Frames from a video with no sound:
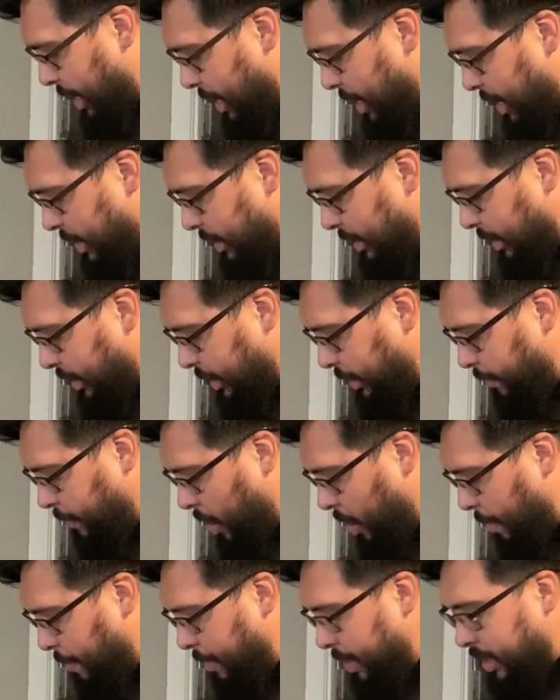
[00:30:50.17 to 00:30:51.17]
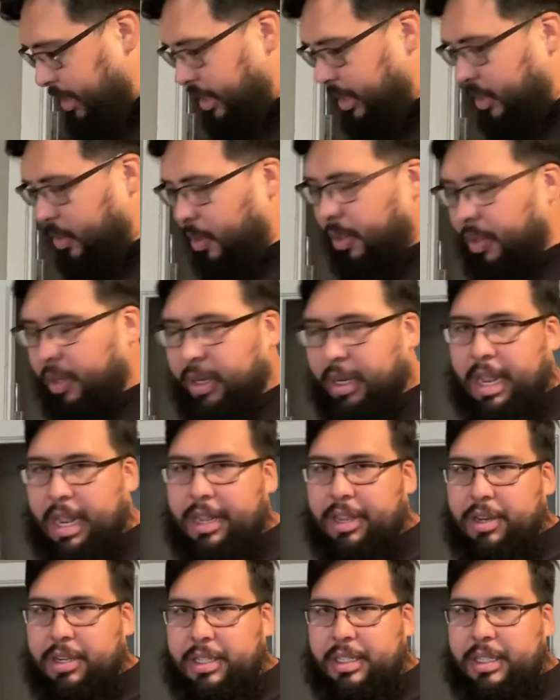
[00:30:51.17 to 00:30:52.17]
as a small business owner
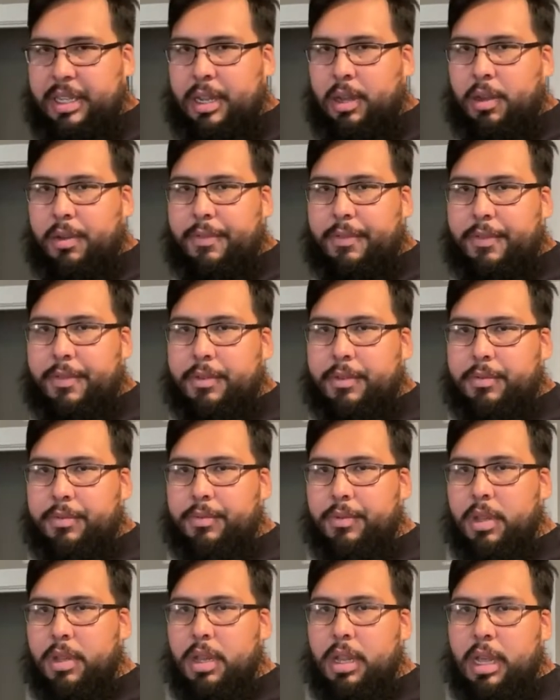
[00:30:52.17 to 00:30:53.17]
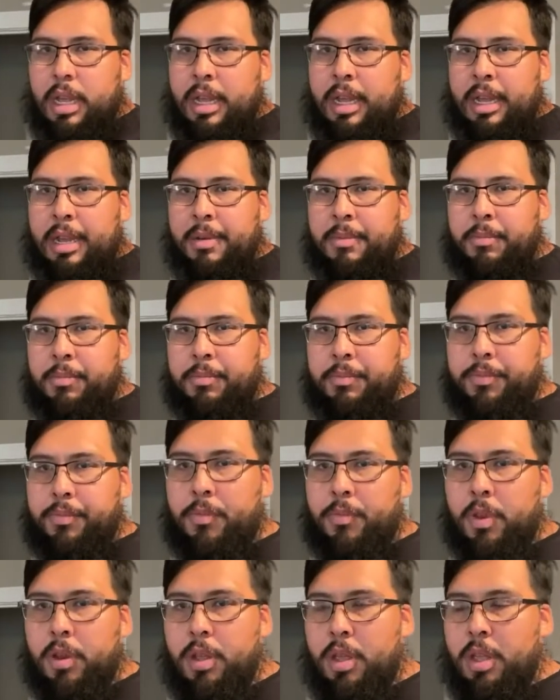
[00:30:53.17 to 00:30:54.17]
like yourself, um,
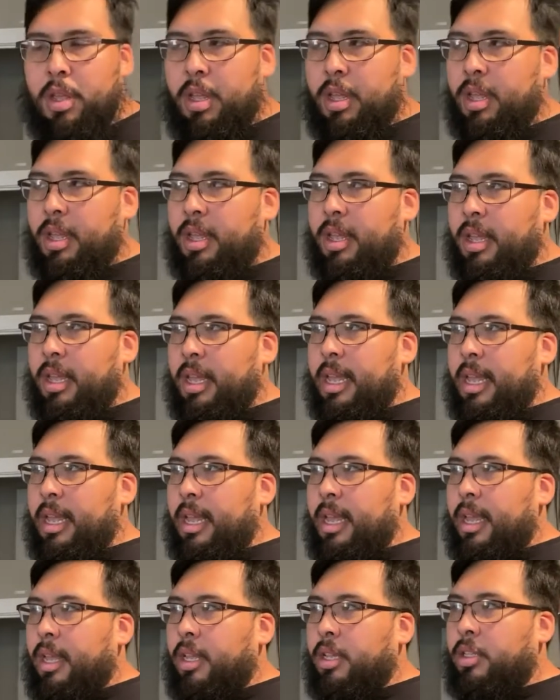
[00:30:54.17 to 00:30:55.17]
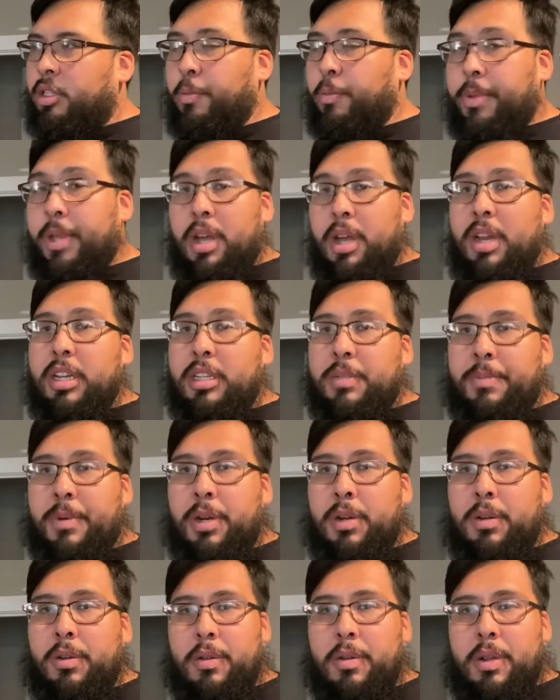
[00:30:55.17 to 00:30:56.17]
to be honest,
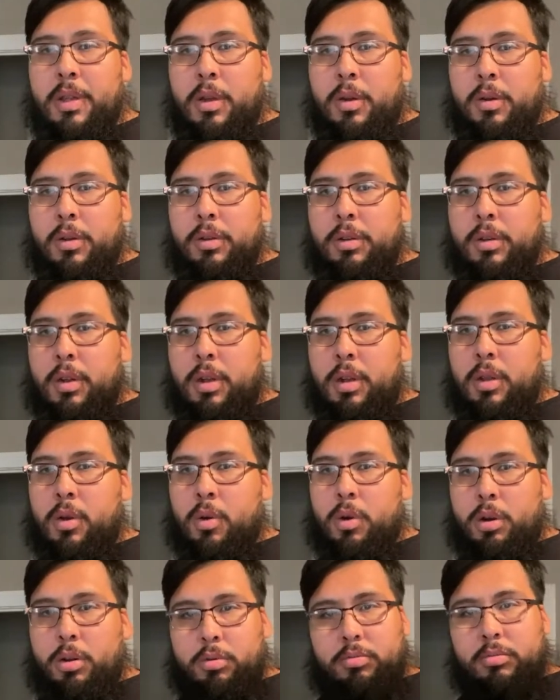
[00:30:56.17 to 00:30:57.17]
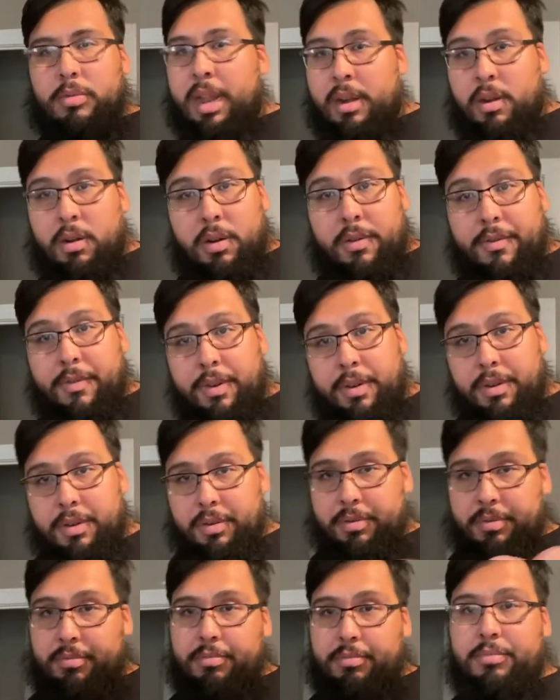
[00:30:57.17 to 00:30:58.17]
bro, or I don't know if you're
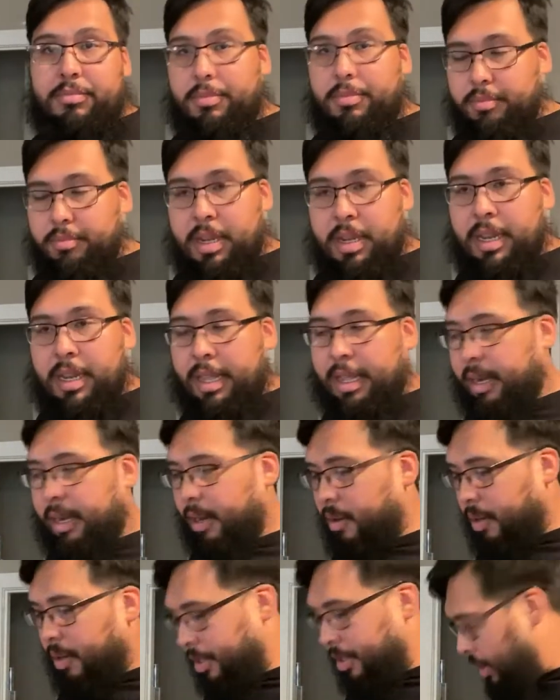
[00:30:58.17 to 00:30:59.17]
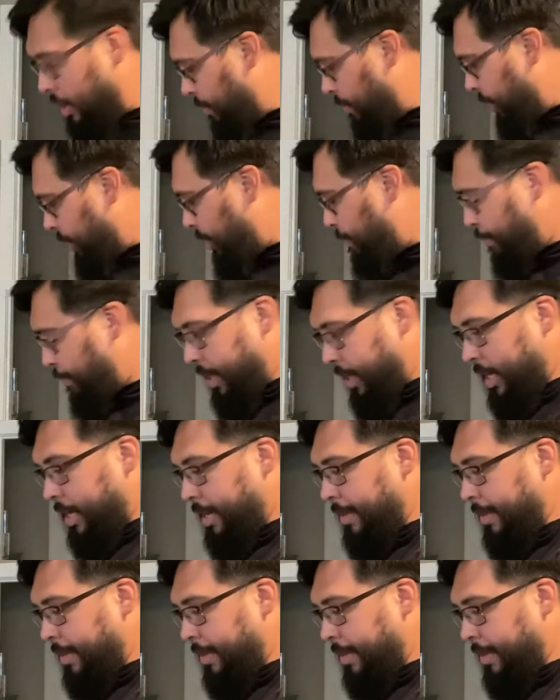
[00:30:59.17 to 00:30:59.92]
a lady or a gentleman, but